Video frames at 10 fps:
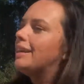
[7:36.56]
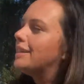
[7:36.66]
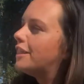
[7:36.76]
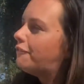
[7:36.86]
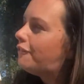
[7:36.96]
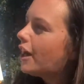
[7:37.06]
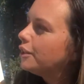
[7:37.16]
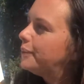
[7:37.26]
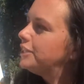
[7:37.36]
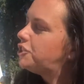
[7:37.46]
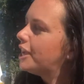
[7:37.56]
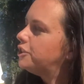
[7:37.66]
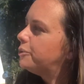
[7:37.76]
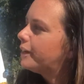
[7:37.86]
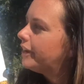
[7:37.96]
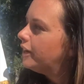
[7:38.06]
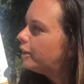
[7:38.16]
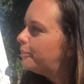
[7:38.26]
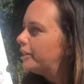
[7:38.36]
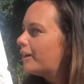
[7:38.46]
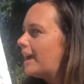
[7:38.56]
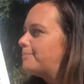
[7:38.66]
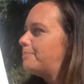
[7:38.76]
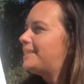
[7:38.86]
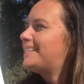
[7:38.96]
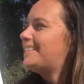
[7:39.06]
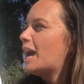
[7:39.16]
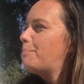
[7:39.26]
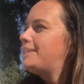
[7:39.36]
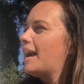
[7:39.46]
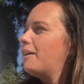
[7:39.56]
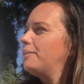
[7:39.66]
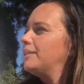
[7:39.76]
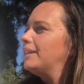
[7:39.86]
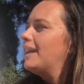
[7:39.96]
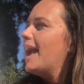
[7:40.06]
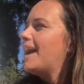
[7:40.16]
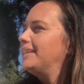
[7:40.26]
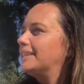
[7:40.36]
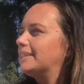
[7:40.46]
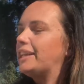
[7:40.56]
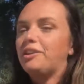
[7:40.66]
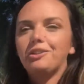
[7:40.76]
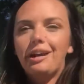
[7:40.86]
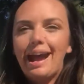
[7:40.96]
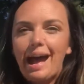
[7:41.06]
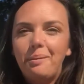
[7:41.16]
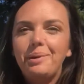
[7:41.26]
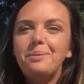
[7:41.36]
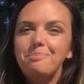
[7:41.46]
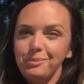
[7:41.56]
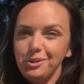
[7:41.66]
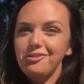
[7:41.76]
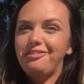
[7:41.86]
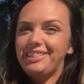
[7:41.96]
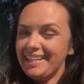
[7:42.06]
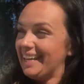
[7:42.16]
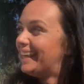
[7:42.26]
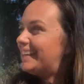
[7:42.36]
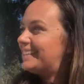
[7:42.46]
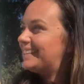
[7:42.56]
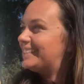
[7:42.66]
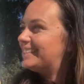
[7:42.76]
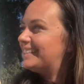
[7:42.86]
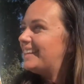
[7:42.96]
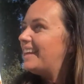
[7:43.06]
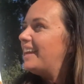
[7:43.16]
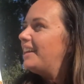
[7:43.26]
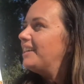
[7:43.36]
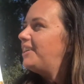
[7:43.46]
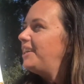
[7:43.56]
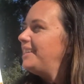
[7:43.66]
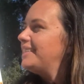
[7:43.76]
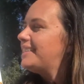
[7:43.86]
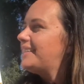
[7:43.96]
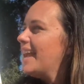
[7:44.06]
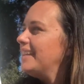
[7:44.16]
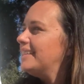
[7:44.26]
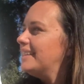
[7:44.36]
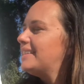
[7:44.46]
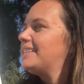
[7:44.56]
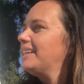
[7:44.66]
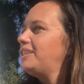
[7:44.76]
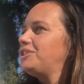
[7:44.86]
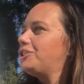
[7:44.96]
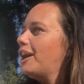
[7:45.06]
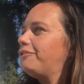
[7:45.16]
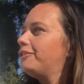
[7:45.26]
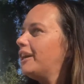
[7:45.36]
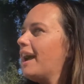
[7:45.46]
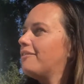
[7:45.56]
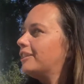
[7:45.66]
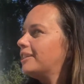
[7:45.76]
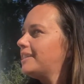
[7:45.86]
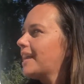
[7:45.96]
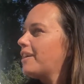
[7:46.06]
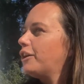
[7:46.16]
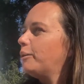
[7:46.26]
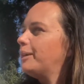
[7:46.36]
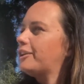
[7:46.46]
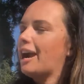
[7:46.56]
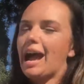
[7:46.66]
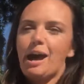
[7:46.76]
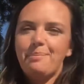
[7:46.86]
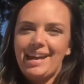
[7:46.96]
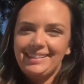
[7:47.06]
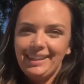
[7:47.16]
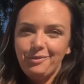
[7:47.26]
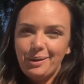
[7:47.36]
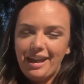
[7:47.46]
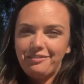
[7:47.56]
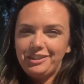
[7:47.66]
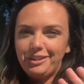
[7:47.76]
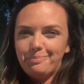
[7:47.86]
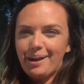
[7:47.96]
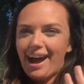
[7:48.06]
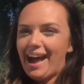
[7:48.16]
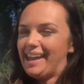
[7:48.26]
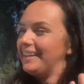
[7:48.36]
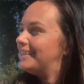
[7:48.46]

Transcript: The following January, Hermit Crab stepped out and the little crab moved in. "Couldn't stay in this little shell forever," said Hermit Crab as he waved goodbye.